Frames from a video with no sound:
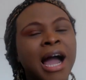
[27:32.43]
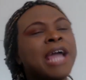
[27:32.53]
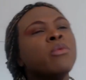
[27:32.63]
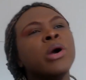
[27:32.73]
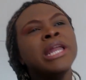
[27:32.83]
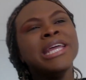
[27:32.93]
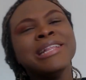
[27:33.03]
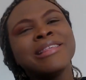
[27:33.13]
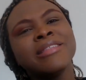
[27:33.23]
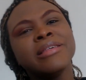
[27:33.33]
I went
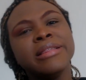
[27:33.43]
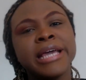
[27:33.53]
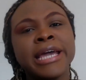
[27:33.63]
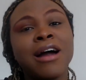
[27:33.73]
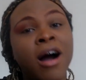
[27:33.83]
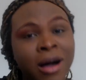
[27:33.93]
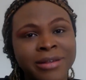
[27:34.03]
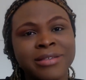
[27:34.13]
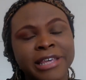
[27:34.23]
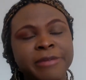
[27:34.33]
into this date
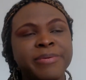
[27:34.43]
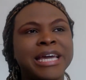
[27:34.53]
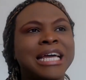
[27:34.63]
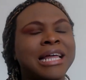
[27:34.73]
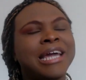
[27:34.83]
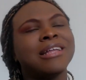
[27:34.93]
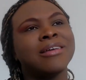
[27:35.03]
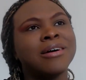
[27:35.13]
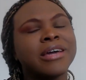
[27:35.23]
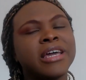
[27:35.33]
honestly being like,
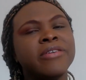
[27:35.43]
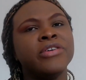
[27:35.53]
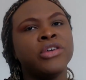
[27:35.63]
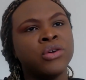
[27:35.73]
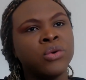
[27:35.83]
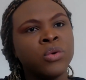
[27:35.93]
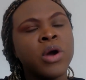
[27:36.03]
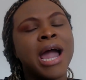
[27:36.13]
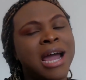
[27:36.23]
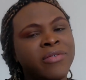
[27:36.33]
look, if you
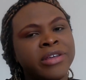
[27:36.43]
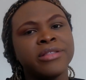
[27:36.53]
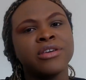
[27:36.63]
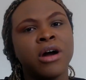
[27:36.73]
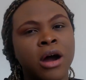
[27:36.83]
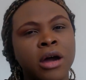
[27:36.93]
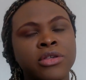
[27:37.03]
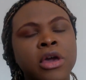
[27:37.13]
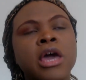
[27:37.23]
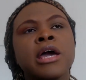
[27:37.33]
haven't
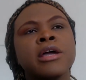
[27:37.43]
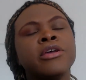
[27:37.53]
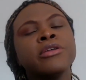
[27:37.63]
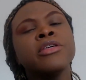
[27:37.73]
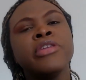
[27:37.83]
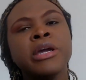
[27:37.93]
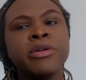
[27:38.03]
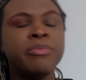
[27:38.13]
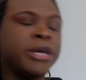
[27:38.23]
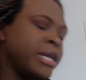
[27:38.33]
talked, because here's the thing
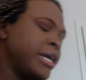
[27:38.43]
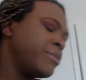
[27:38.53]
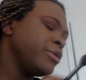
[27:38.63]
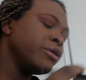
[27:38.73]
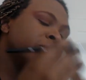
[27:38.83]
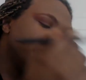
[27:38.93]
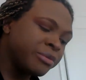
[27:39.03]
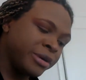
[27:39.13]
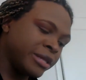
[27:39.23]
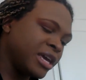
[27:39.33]
with me and him. Here's the thing
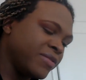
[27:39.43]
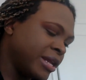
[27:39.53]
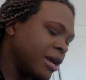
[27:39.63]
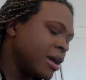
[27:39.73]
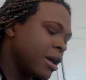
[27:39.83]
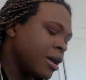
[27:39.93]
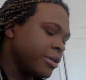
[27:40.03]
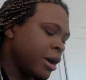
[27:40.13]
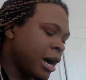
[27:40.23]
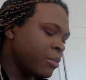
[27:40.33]
with me and David.
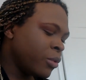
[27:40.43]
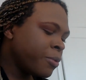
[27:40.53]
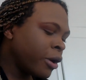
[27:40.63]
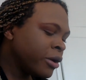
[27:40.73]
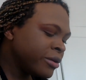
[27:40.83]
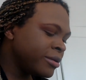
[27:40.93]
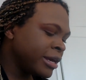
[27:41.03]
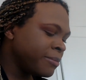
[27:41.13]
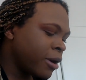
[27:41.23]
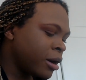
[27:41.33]
We're part of the
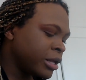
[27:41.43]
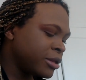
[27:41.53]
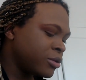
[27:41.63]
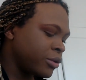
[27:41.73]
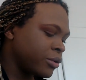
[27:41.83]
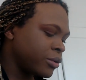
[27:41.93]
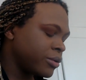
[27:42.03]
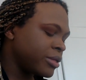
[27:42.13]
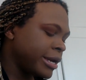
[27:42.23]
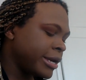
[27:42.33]
same poly
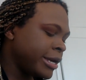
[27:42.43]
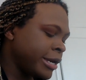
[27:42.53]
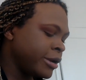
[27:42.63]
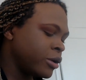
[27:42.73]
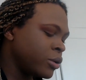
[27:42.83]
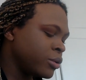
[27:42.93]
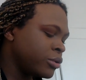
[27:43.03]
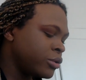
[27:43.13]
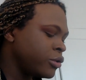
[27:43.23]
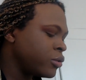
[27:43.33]
circles. Like, he
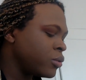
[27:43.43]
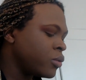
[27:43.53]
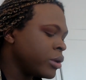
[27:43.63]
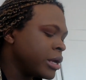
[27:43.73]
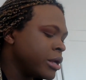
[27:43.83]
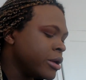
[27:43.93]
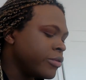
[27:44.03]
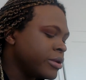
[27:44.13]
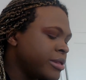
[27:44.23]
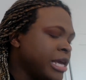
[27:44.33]
goes to
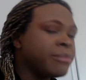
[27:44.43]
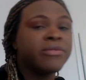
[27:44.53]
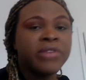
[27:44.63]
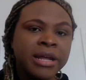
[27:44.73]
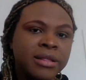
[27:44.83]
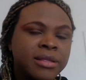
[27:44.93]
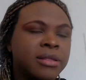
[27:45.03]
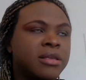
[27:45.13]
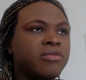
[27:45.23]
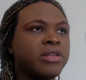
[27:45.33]
the same events and
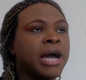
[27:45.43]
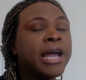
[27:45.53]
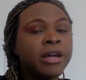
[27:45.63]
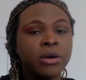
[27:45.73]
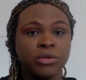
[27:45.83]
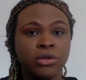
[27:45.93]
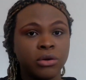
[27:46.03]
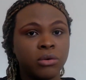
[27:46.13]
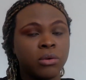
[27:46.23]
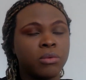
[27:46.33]
stuff that I go
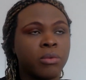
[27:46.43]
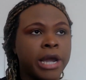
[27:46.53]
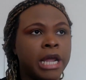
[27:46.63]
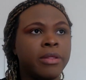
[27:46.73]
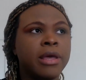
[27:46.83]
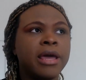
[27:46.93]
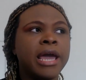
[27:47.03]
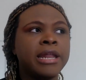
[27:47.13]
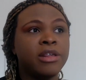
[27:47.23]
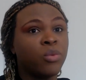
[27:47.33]
to, right?
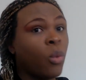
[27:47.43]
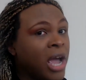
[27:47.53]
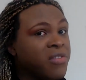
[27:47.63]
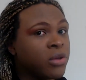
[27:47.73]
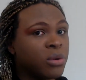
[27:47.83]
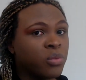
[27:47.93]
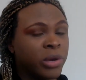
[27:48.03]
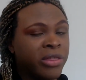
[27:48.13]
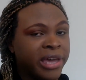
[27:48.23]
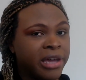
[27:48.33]
And his wife goes
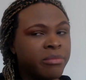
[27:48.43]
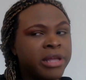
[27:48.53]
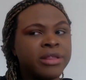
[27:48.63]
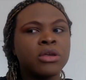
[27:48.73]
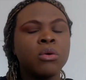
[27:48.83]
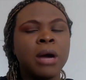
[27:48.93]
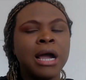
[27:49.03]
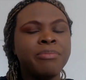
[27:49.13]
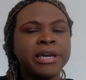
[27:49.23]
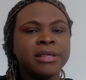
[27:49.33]
with him. And so
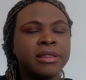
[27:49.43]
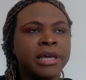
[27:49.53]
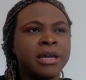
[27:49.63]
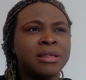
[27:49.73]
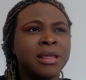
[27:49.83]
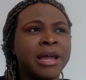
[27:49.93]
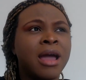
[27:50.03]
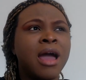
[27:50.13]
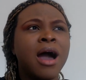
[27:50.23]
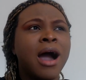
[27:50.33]
my biggest thing is like,
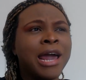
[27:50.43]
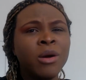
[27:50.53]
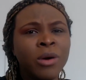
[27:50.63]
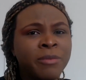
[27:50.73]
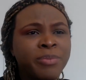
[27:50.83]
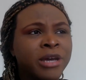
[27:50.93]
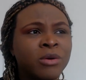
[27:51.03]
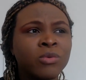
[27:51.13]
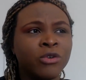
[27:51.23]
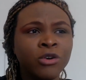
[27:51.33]
I don't want to be in
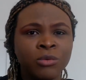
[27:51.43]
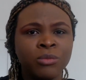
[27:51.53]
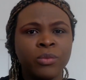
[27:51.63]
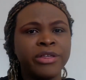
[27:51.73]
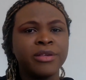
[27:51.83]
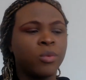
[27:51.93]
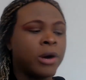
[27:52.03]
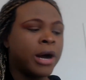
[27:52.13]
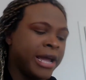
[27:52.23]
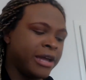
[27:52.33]
a room with his
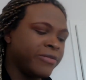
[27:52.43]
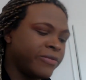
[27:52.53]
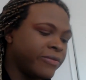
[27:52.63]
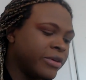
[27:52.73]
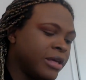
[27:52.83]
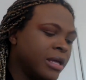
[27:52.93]
wife